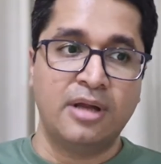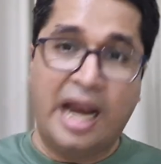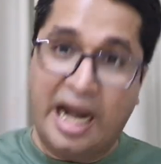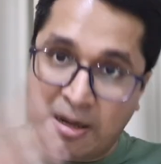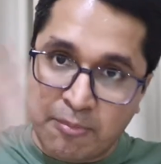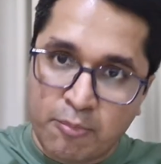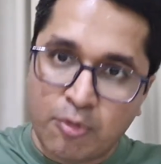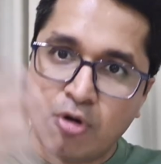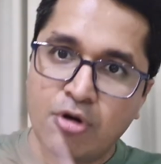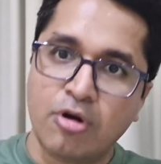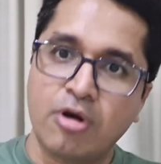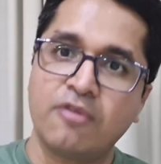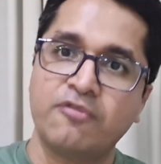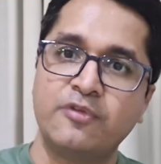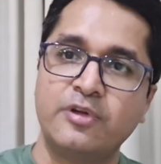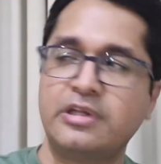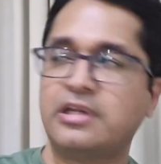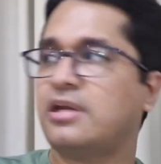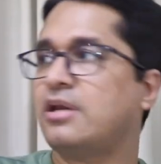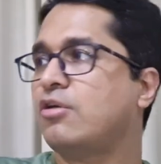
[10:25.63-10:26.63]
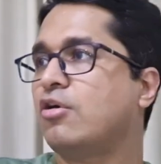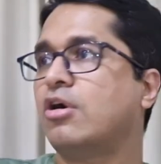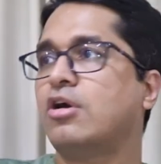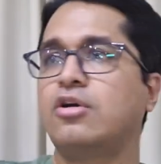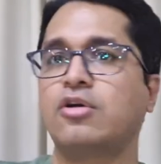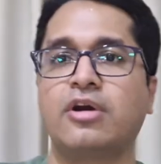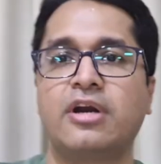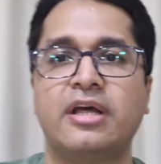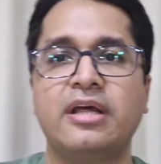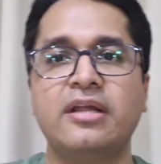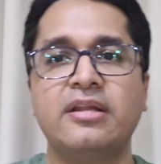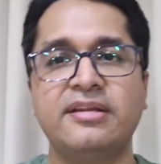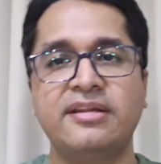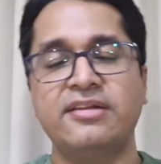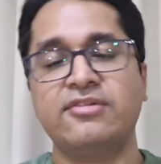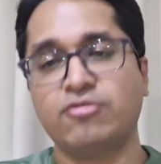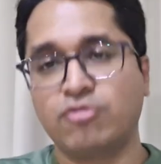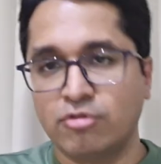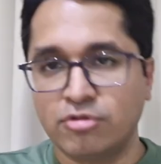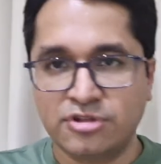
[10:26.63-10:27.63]
And more often than not today,
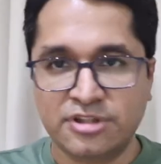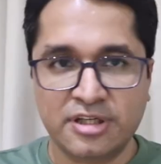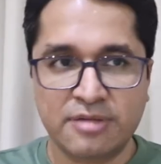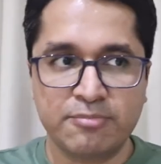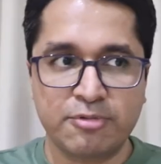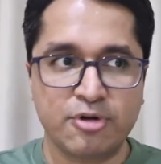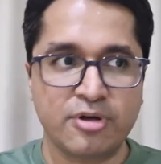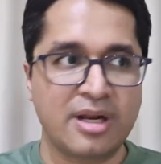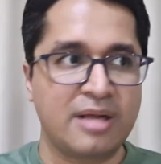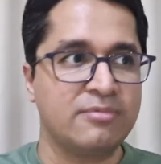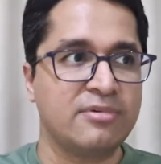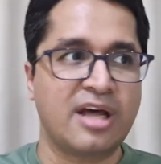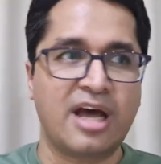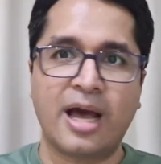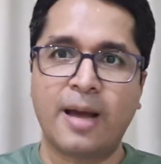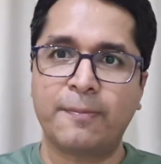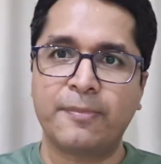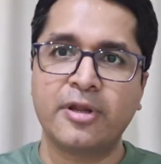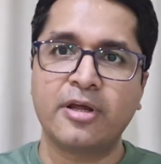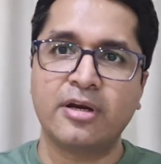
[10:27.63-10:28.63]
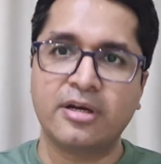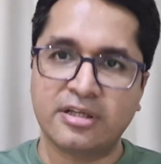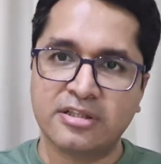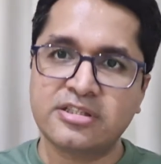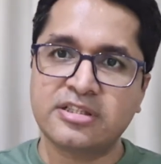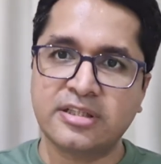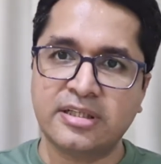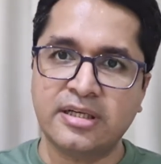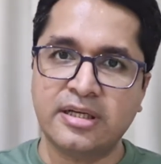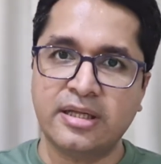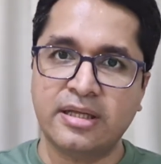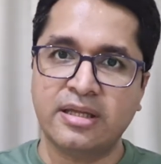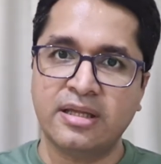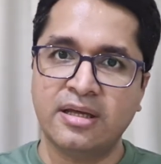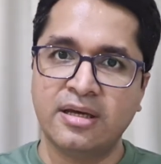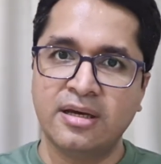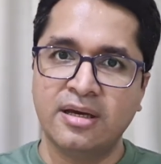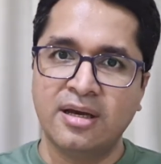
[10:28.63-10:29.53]
these coaching programs are happening digitally.